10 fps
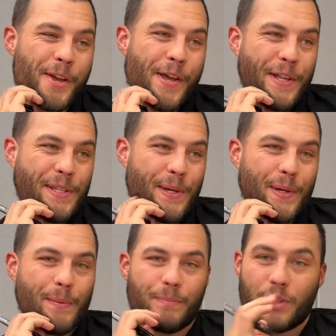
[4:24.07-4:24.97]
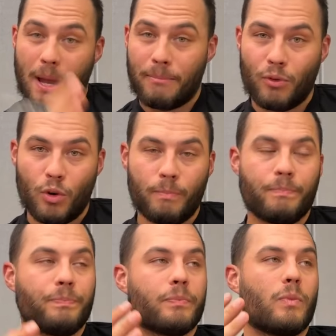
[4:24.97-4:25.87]
So Typeform,
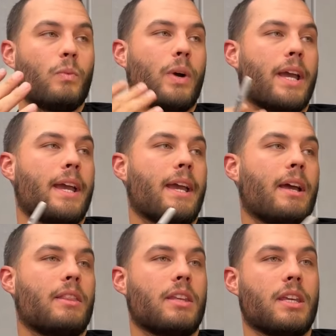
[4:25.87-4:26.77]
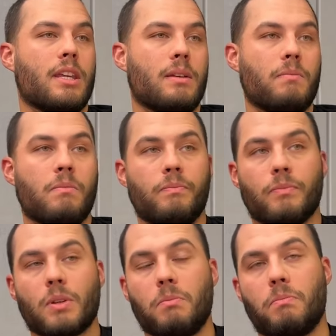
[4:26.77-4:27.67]
where the
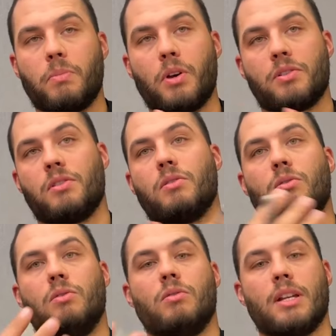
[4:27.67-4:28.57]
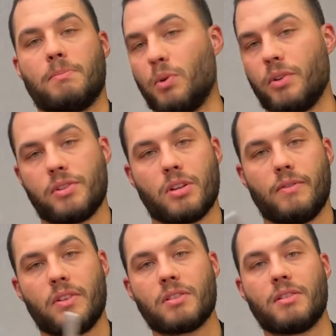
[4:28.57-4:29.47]
person who has bought the
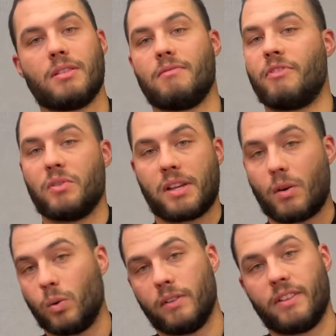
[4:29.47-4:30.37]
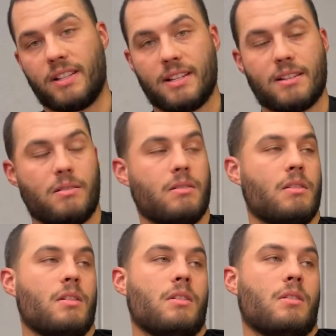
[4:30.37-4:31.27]
service fills out all of their details,
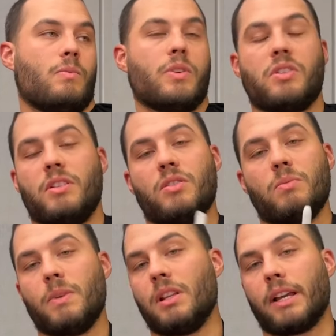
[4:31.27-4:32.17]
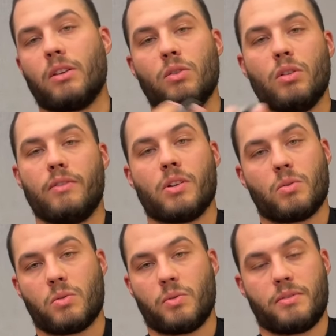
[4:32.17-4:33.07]
which this should be like your
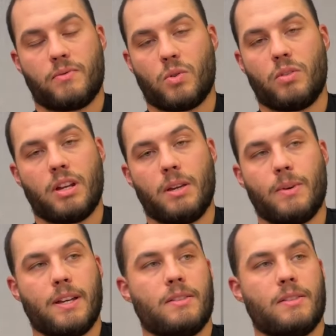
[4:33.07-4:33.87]
universal source of truth anyway.